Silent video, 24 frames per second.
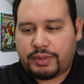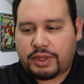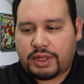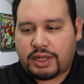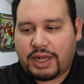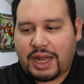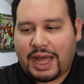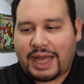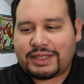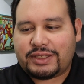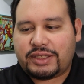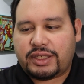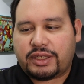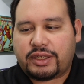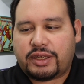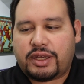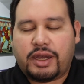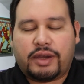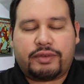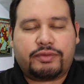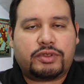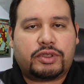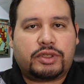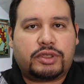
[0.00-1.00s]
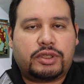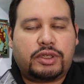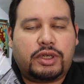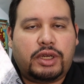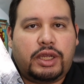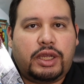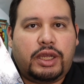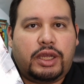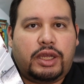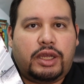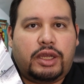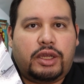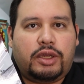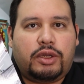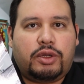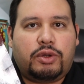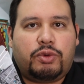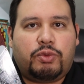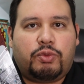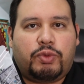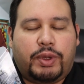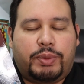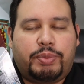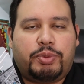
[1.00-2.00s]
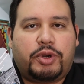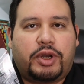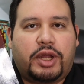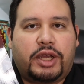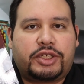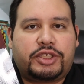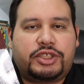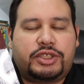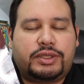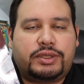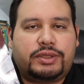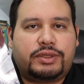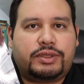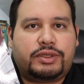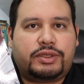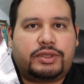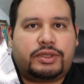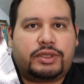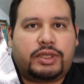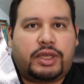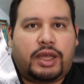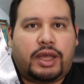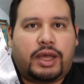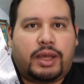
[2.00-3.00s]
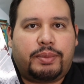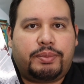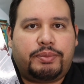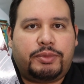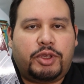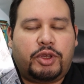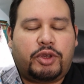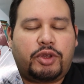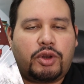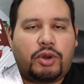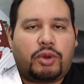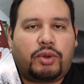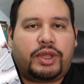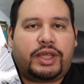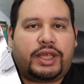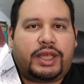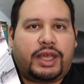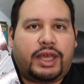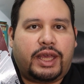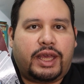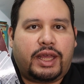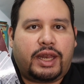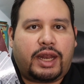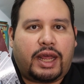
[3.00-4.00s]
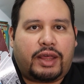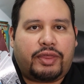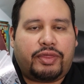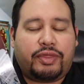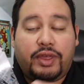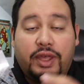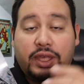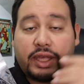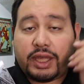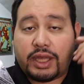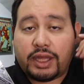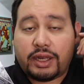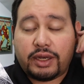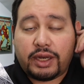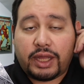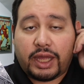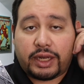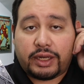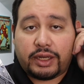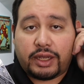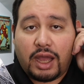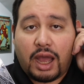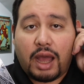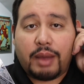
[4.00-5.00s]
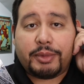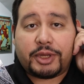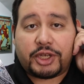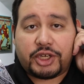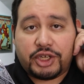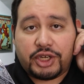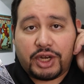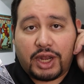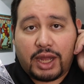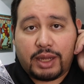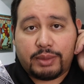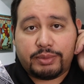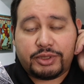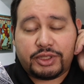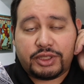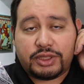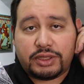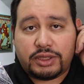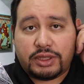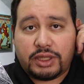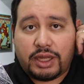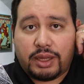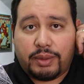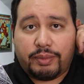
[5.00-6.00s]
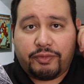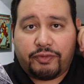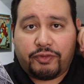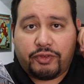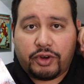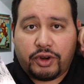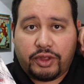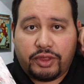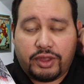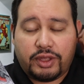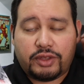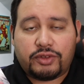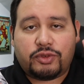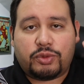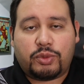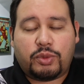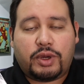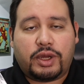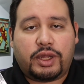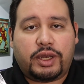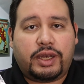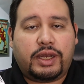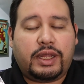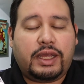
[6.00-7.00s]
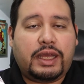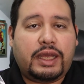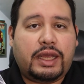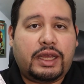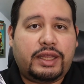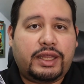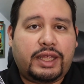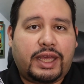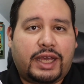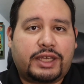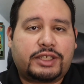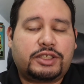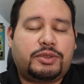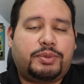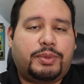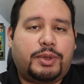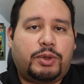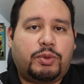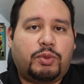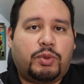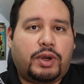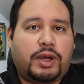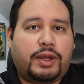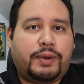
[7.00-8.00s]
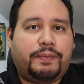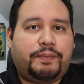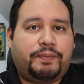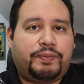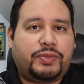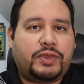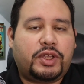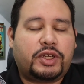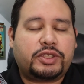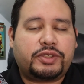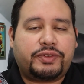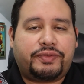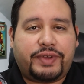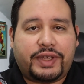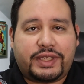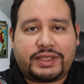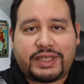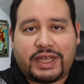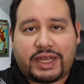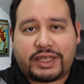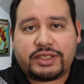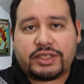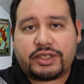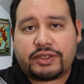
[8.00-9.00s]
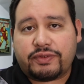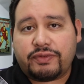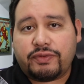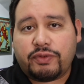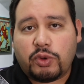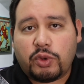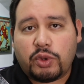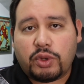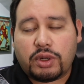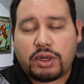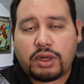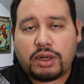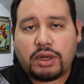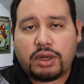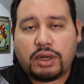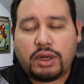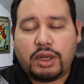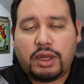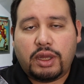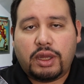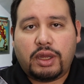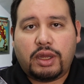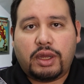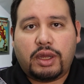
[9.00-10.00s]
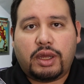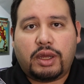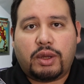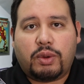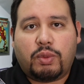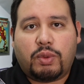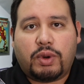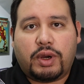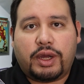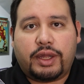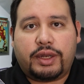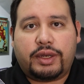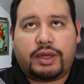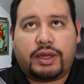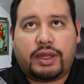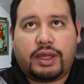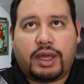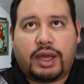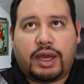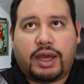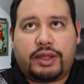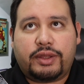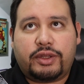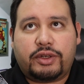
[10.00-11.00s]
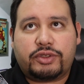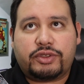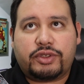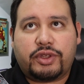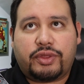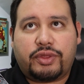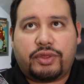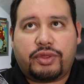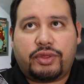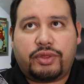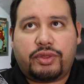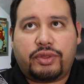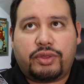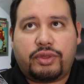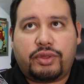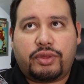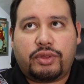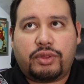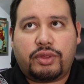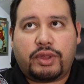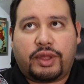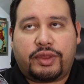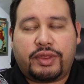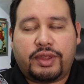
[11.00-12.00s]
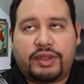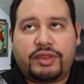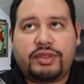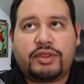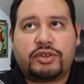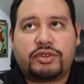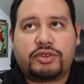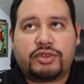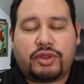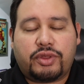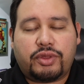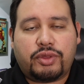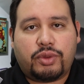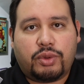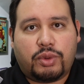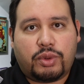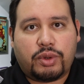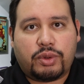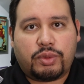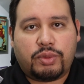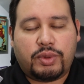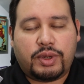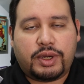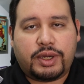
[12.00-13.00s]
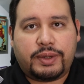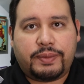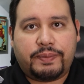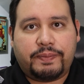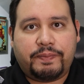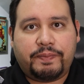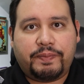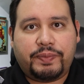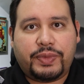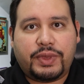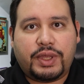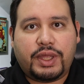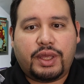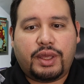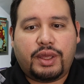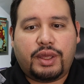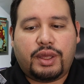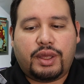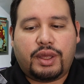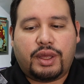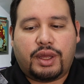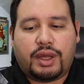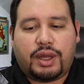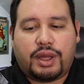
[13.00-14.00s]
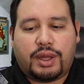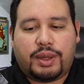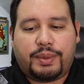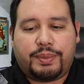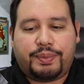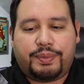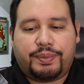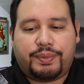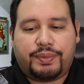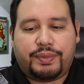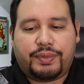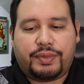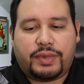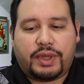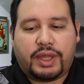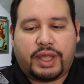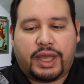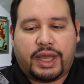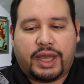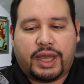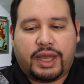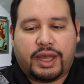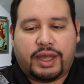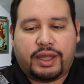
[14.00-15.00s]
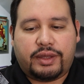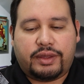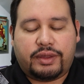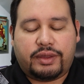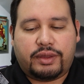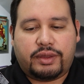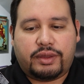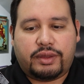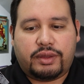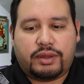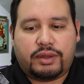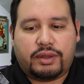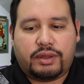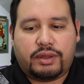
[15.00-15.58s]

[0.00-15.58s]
classic cover reproductions, you can only get, I think, at comic shops. For this one, the X-Men one, there's a Fantastic Four one. I think there's a Thor one. And